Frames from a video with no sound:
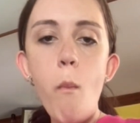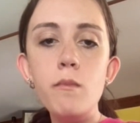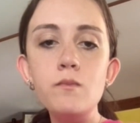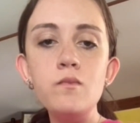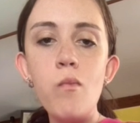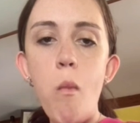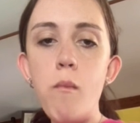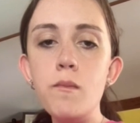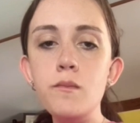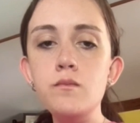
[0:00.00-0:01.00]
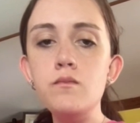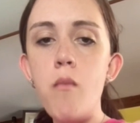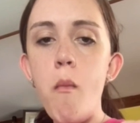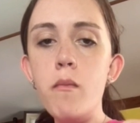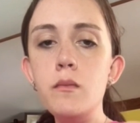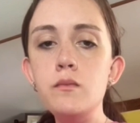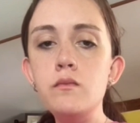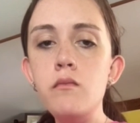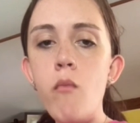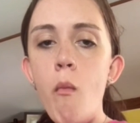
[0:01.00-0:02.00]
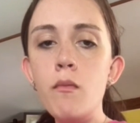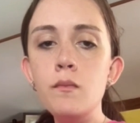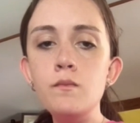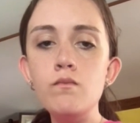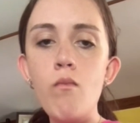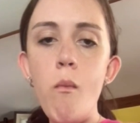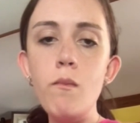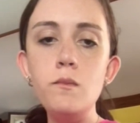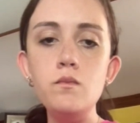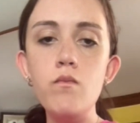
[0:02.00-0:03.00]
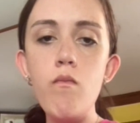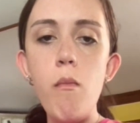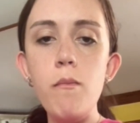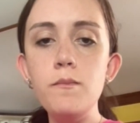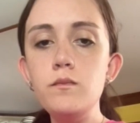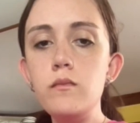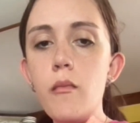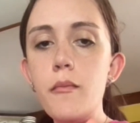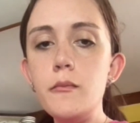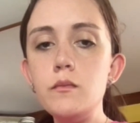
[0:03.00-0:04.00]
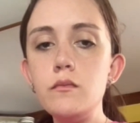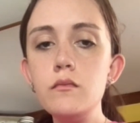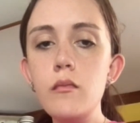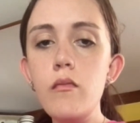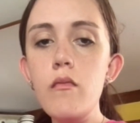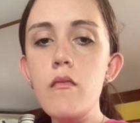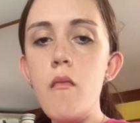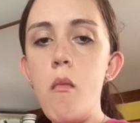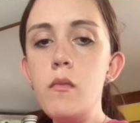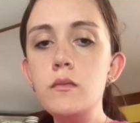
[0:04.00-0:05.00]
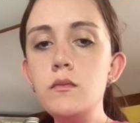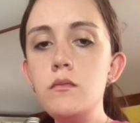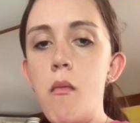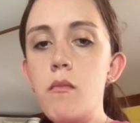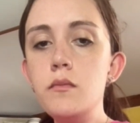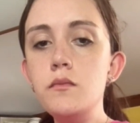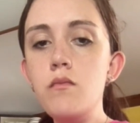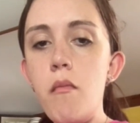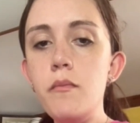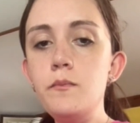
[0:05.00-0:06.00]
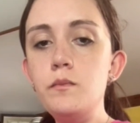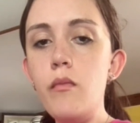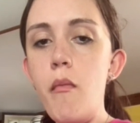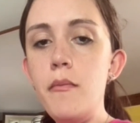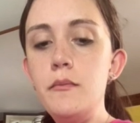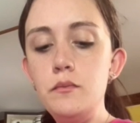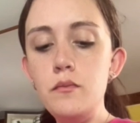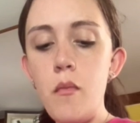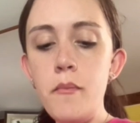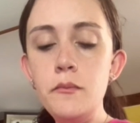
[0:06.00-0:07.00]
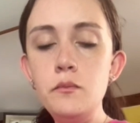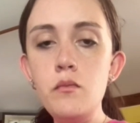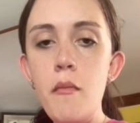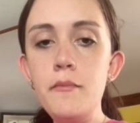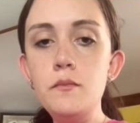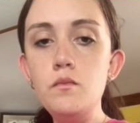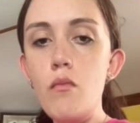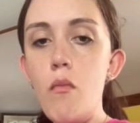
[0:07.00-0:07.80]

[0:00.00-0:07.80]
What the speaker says: This really scary shit, Christian, was subject to being around them.